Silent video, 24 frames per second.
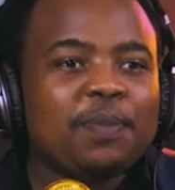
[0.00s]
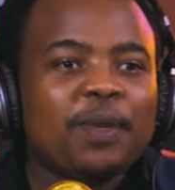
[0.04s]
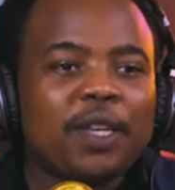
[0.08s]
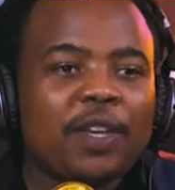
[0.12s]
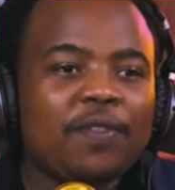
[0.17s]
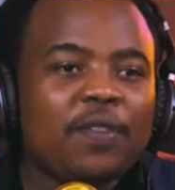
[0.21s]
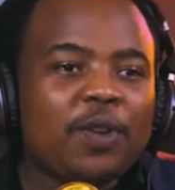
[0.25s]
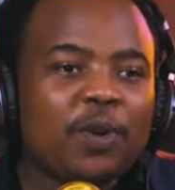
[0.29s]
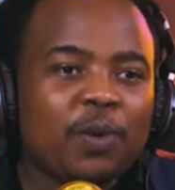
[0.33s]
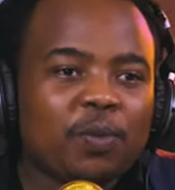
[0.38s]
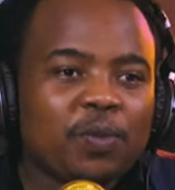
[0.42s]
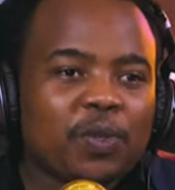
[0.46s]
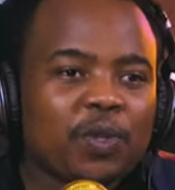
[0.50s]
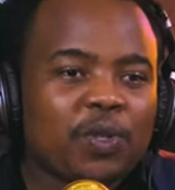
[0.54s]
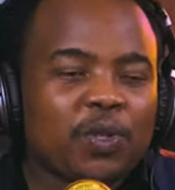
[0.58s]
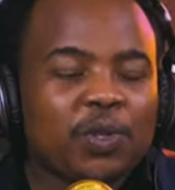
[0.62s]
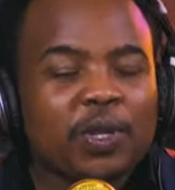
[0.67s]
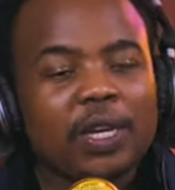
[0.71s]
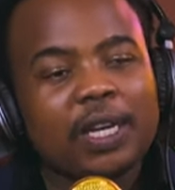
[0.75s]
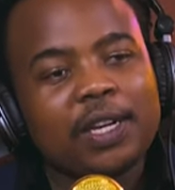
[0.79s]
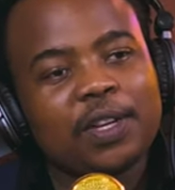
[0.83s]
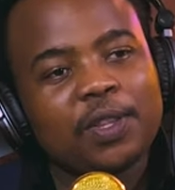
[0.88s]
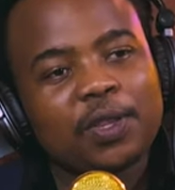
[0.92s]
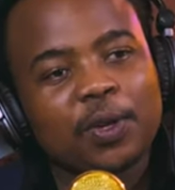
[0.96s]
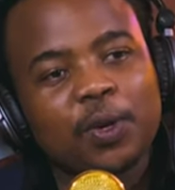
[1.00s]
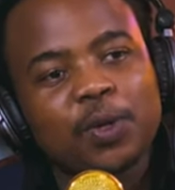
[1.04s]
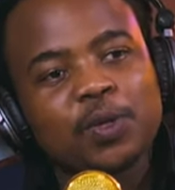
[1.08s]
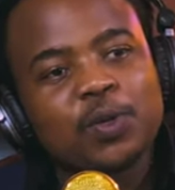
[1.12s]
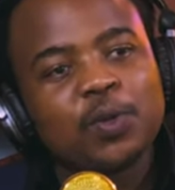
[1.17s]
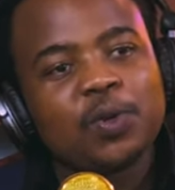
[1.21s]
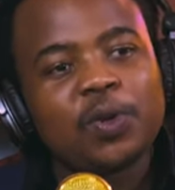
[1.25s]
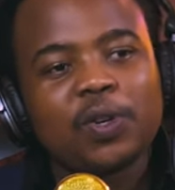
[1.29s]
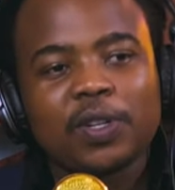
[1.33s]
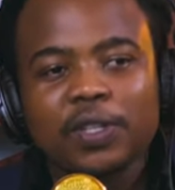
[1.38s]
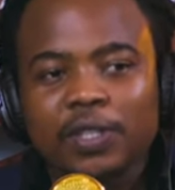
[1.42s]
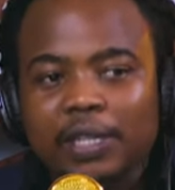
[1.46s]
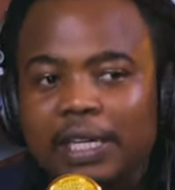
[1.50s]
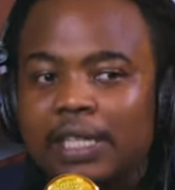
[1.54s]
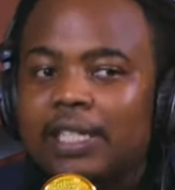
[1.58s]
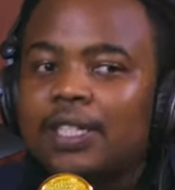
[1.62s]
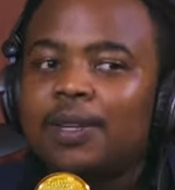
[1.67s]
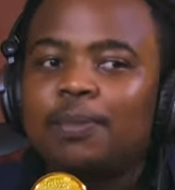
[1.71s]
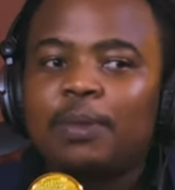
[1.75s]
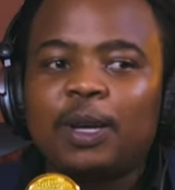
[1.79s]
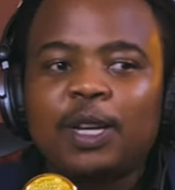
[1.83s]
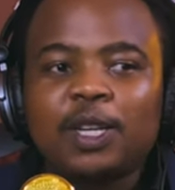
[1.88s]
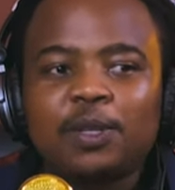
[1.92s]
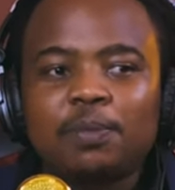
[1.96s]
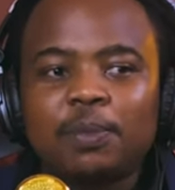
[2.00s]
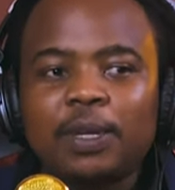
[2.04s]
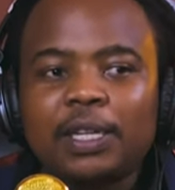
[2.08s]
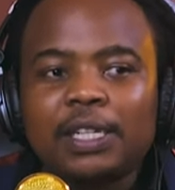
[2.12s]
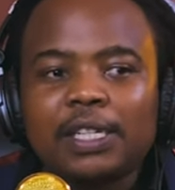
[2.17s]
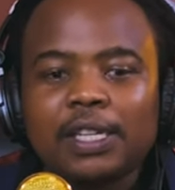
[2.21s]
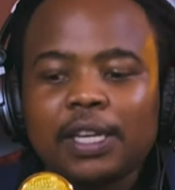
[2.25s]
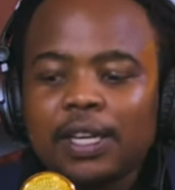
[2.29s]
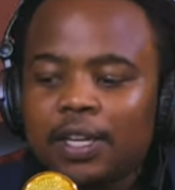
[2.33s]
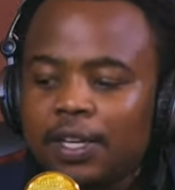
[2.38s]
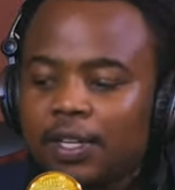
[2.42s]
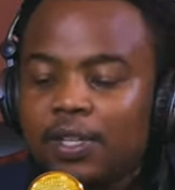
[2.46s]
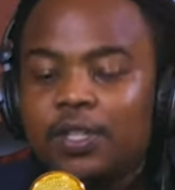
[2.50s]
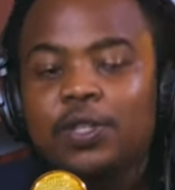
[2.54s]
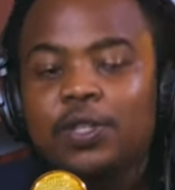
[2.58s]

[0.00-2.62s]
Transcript: least be given options so that those who don't trust the management,